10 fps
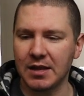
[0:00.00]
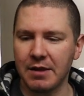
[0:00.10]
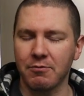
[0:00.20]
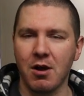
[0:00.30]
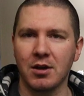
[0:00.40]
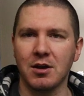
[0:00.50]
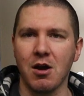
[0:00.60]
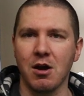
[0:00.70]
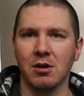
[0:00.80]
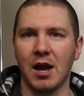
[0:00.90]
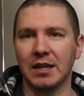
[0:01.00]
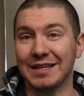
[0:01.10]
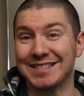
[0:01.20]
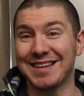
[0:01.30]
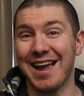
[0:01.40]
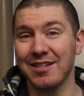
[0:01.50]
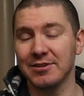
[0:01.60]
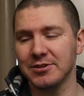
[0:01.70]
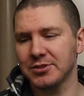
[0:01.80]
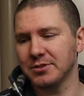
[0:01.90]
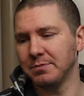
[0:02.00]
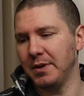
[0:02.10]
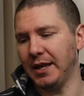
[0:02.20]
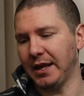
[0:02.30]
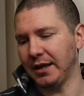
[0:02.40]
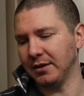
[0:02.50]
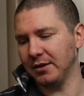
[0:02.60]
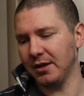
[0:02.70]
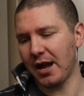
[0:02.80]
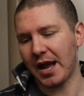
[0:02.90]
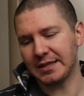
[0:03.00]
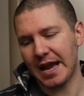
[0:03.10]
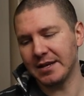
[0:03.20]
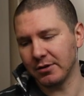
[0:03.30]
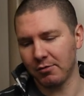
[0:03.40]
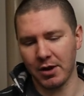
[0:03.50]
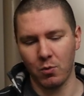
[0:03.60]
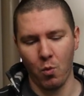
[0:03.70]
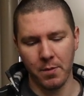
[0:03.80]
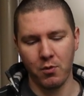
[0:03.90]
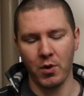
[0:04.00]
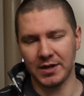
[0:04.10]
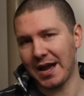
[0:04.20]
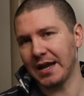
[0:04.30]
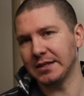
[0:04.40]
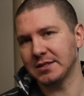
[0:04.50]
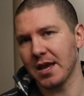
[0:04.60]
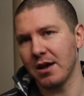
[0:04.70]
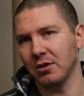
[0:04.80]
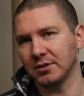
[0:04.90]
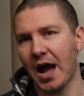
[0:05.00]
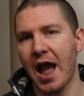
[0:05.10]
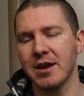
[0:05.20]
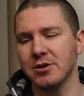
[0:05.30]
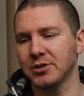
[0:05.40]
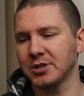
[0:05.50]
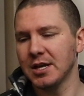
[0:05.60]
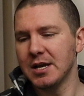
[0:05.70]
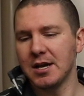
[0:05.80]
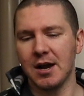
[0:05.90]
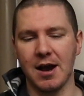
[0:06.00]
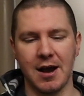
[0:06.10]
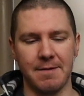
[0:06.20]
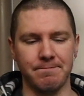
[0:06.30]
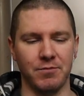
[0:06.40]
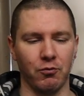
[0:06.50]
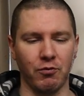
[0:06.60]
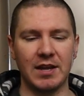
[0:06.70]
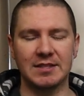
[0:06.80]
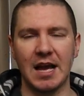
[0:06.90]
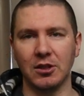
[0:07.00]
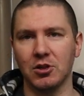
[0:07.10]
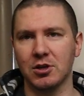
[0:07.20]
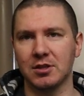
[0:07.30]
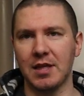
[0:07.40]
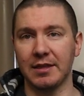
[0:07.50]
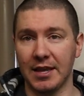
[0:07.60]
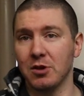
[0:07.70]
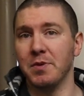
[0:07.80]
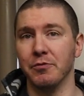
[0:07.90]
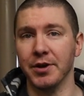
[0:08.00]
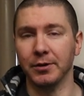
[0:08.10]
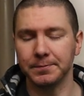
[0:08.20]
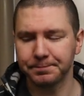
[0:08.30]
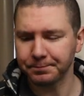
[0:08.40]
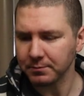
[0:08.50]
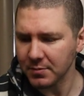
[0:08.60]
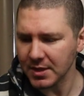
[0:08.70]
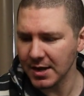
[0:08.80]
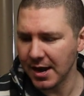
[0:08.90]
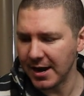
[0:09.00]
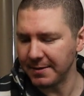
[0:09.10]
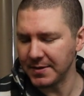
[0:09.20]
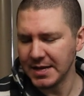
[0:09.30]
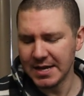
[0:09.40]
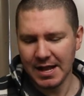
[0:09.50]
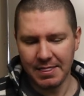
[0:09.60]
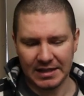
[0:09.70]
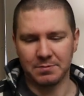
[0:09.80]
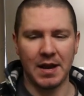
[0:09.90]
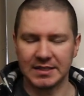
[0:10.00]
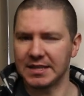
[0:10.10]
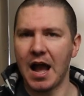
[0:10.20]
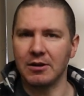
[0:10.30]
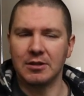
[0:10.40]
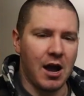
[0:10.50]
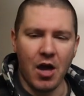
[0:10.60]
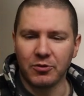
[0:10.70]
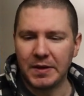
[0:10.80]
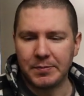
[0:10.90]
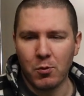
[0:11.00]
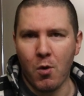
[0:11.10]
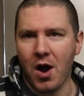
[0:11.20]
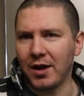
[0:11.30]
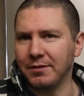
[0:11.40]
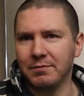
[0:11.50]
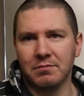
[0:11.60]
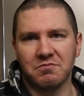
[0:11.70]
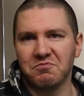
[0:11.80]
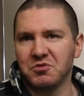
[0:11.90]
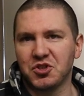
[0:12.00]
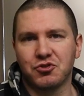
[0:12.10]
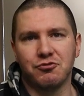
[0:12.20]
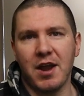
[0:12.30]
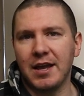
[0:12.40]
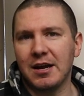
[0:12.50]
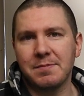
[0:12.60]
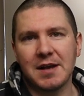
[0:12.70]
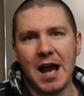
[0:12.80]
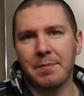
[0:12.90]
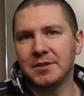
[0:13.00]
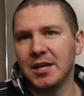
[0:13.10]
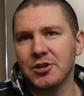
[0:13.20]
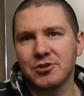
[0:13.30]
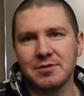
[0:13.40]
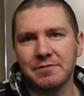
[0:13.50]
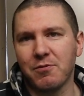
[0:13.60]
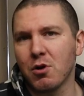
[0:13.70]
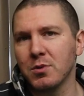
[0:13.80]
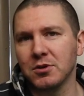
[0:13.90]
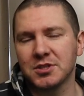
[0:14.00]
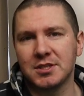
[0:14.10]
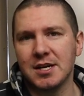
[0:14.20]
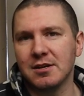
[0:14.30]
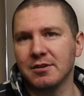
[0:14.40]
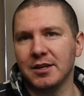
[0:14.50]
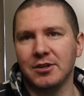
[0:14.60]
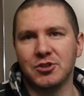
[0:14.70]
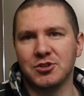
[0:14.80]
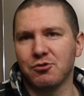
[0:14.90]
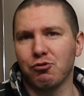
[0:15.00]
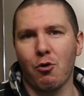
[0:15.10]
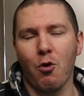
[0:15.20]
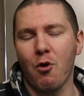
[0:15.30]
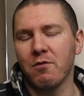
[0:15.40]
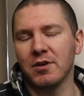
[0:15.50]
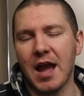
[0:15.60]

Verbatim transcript: I run are I like scalers, meaning I tend to run 1.9 scale tires, um, rigs that look that they could be real. Um, that's my style. Uh, other people want straight up competition, four wheel steering, just crawl over